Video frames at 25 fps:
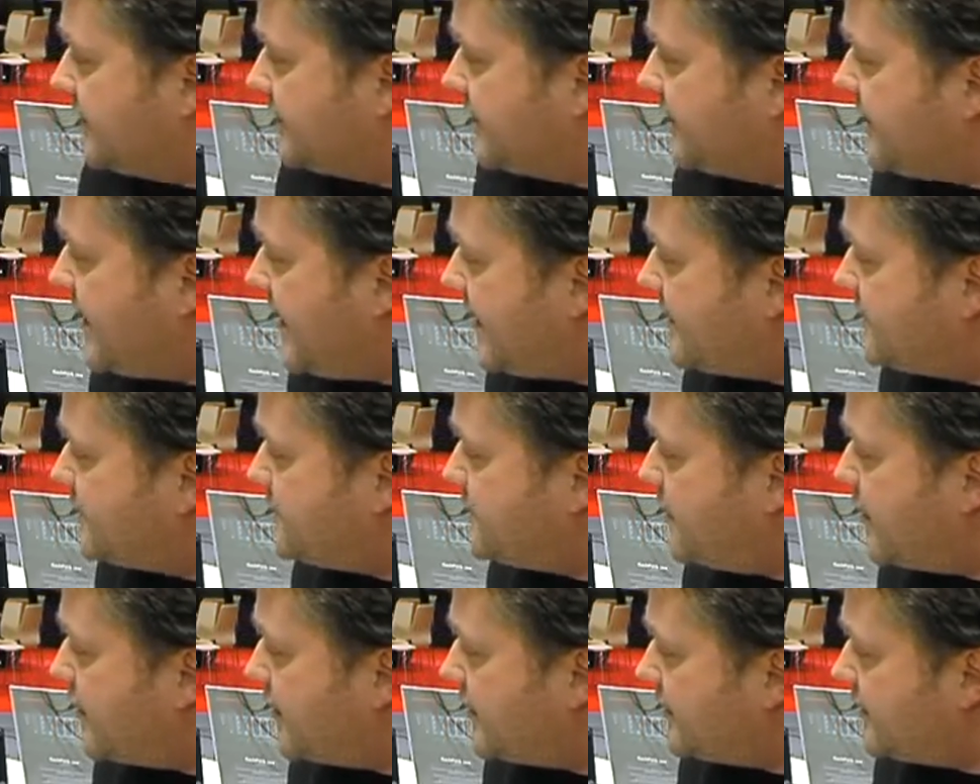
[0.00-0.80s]
The
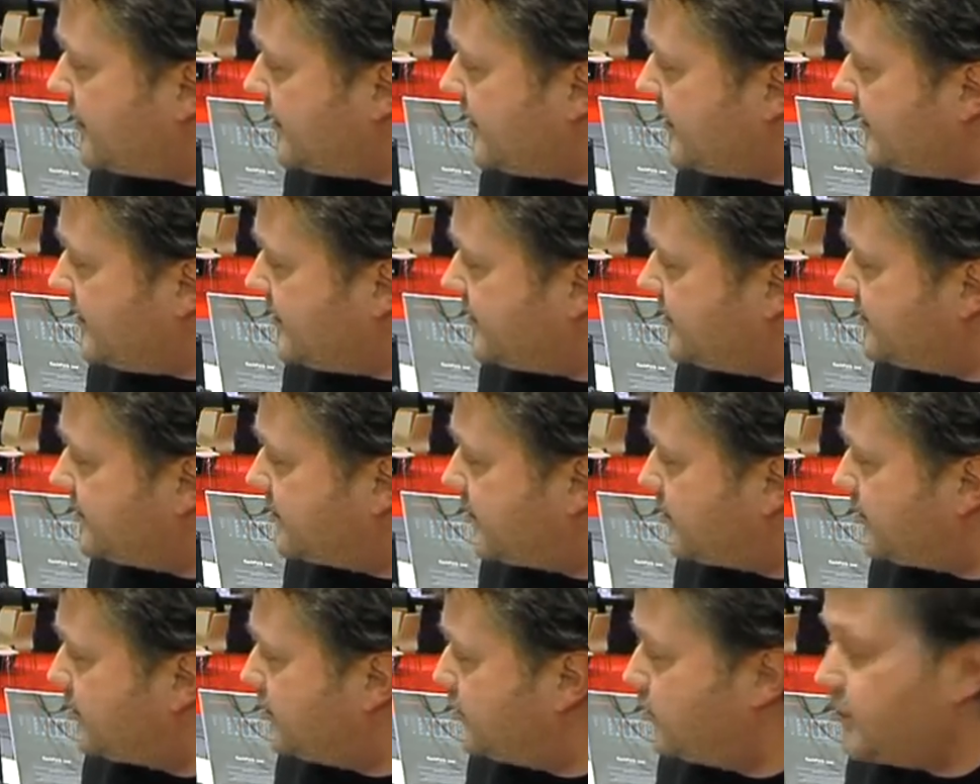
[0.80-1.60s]
next part is
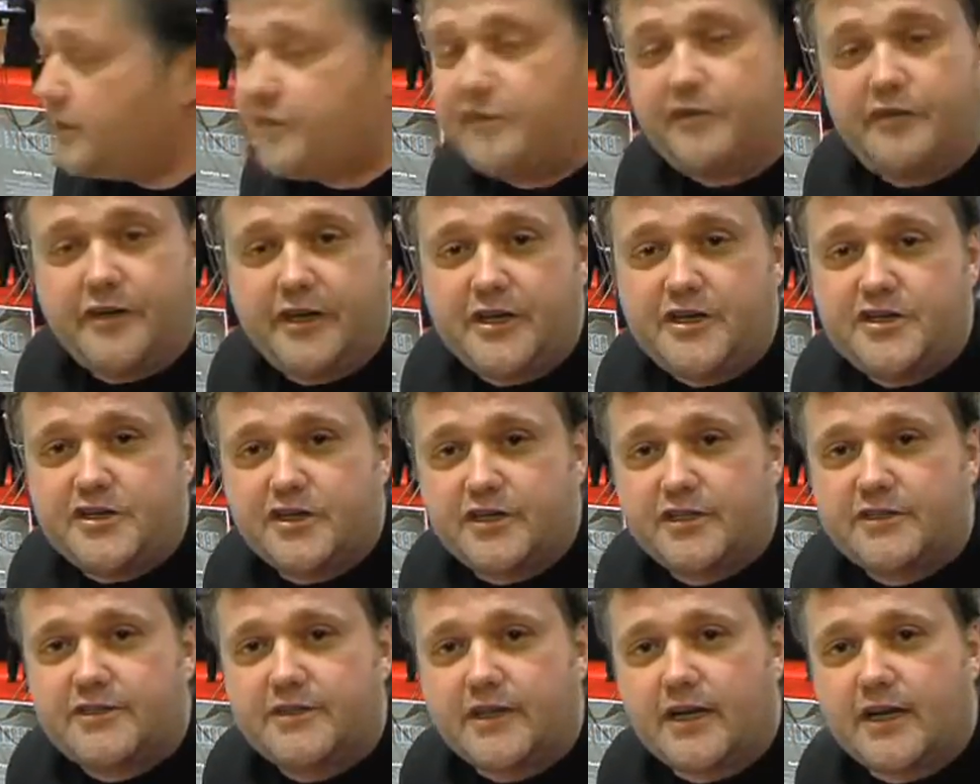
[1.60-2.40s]
a fully
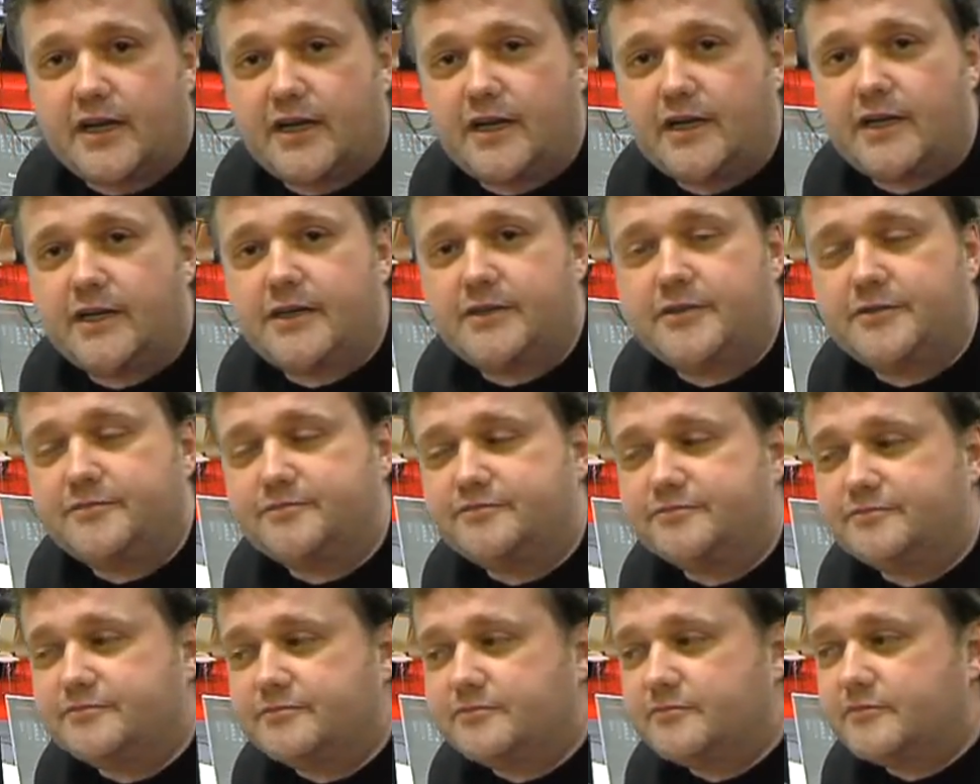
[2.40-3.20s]
featured
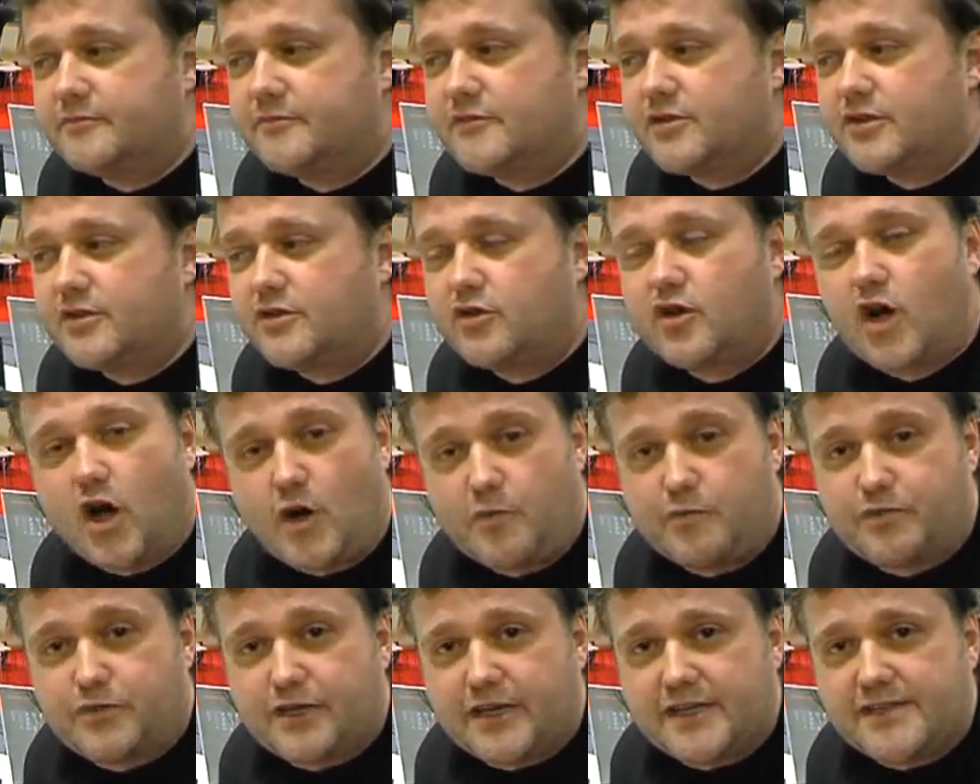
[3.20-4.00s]

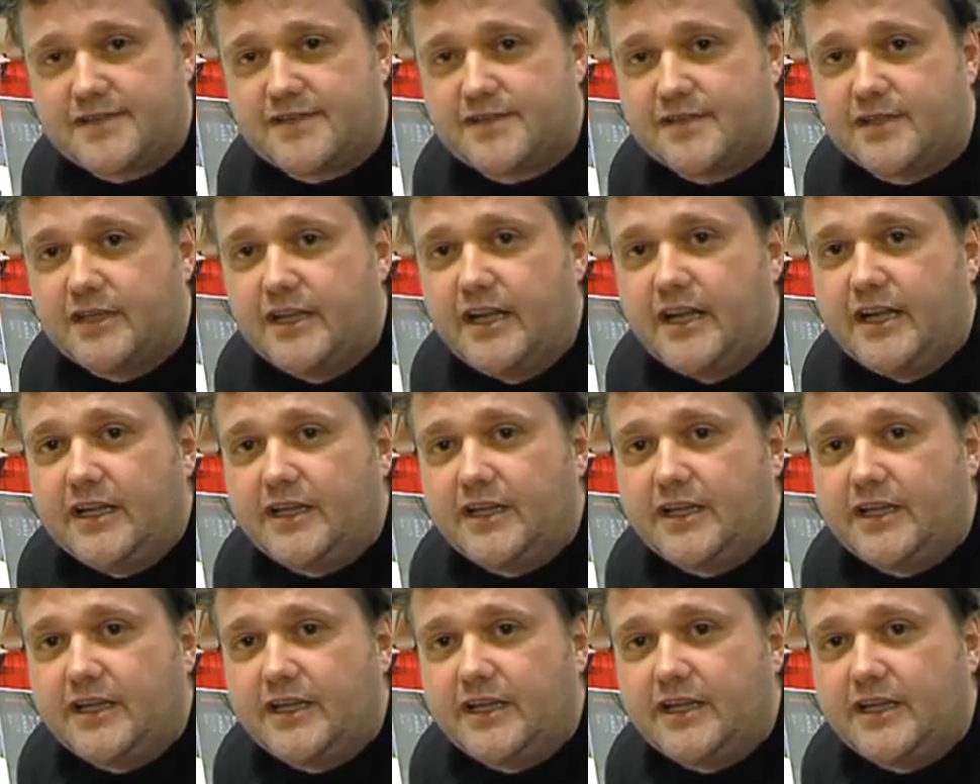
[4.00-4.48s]
compressor.